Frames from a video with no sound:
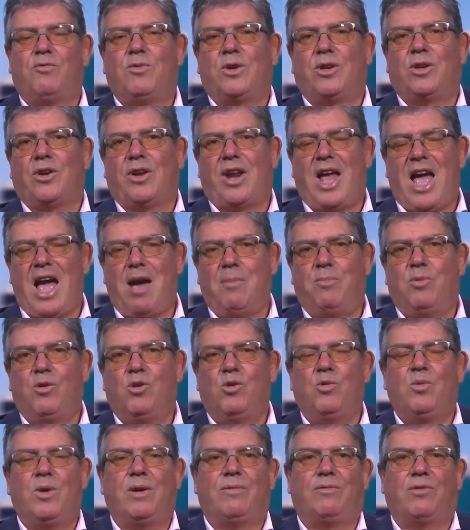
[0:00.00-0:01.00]
we've got
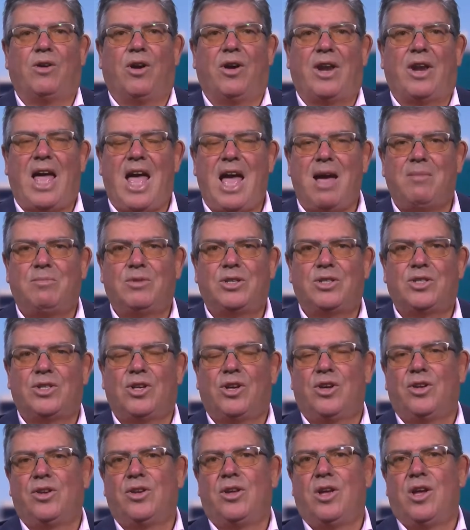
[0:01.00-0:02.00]
Apple, we've got
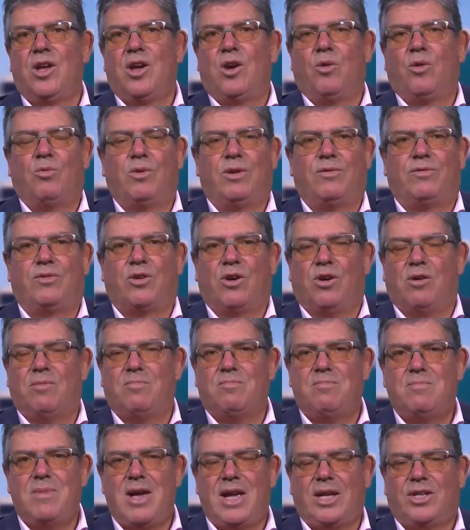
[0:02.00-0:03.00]
Amazon, we've got
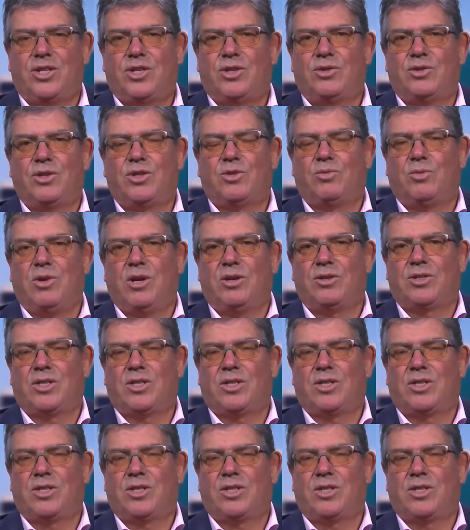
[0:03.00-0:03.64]
Meta as well.